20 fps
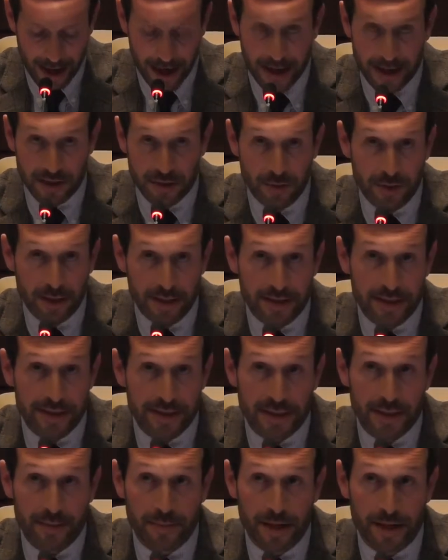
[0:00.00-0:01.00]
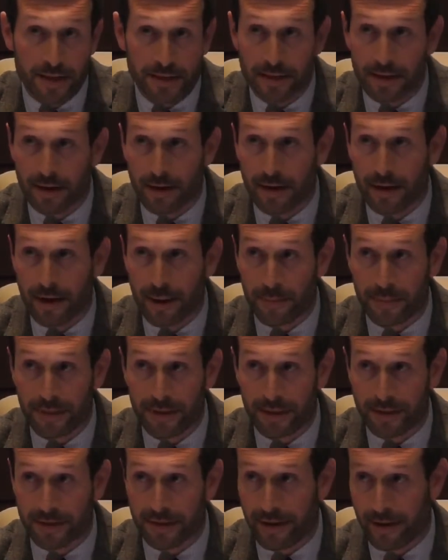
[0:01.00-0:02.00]
As long as the expats are
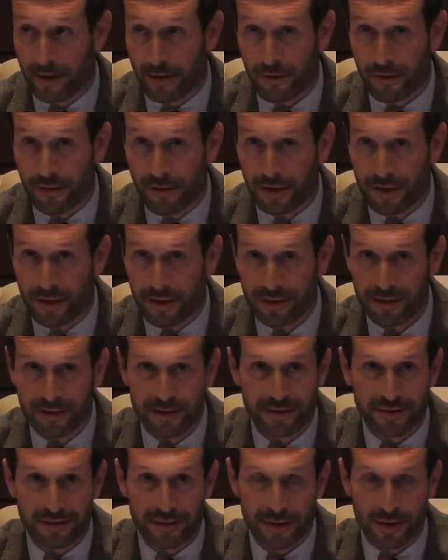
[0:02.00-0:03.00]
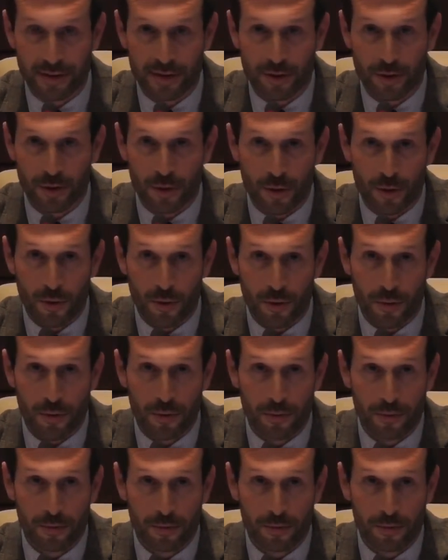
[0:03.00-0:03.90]
happy and healthy, there is no